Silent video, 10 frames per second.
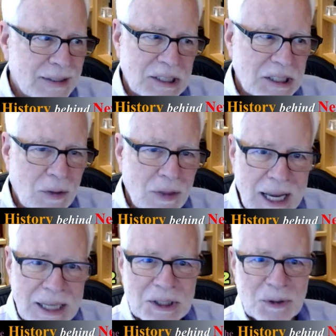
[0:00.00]
still the
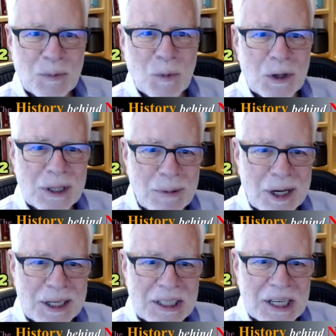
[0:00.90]
case to a more
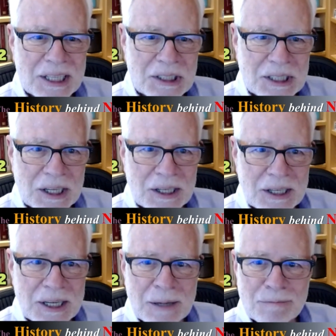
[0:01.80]
limited extent
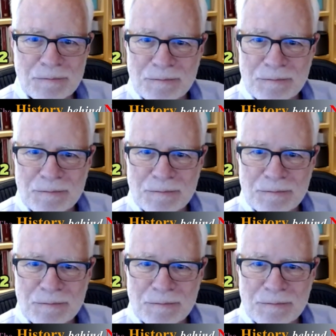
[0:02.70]
today.